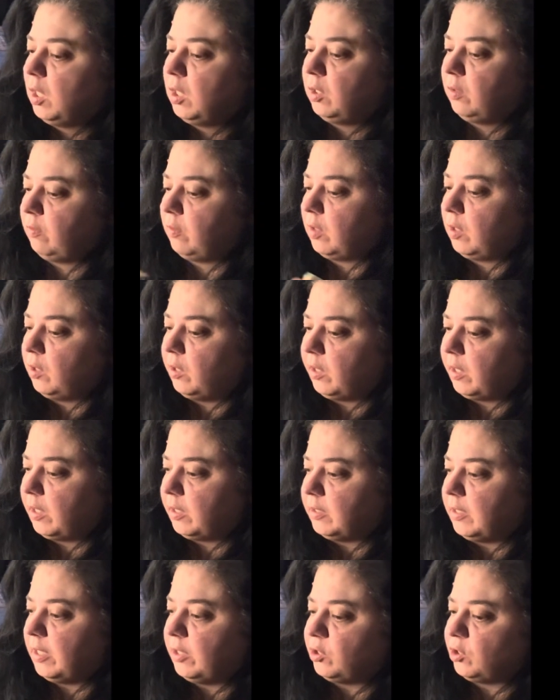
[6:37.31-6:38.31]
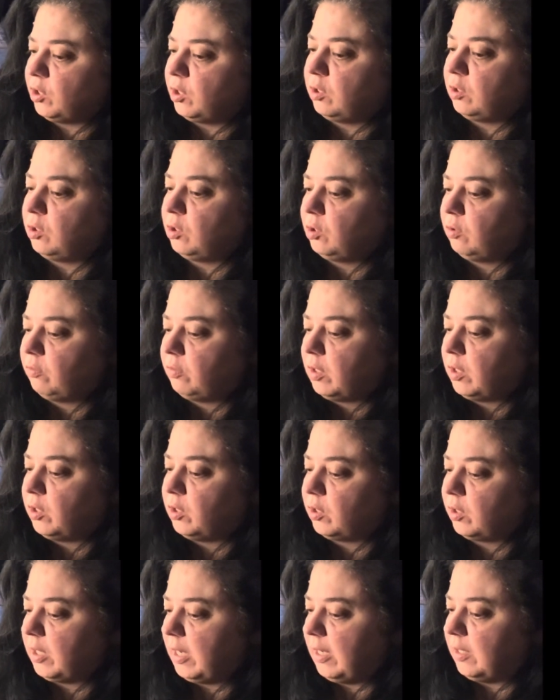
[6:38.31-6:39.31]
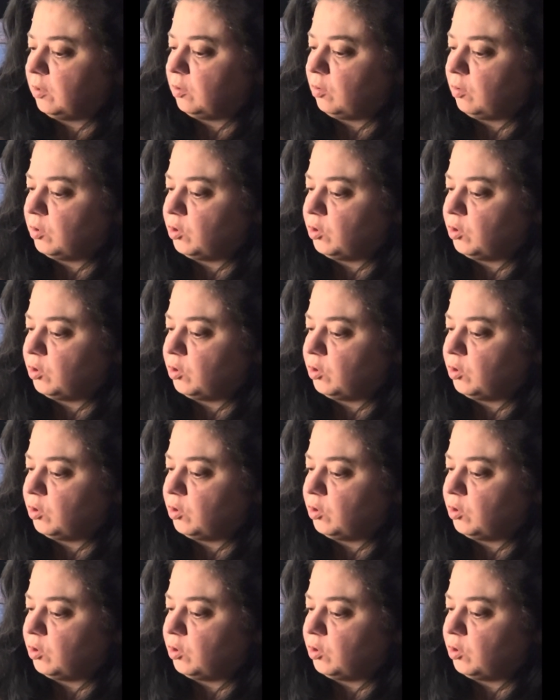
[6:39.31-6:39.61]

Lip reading: You've got your incantation. You've got your candle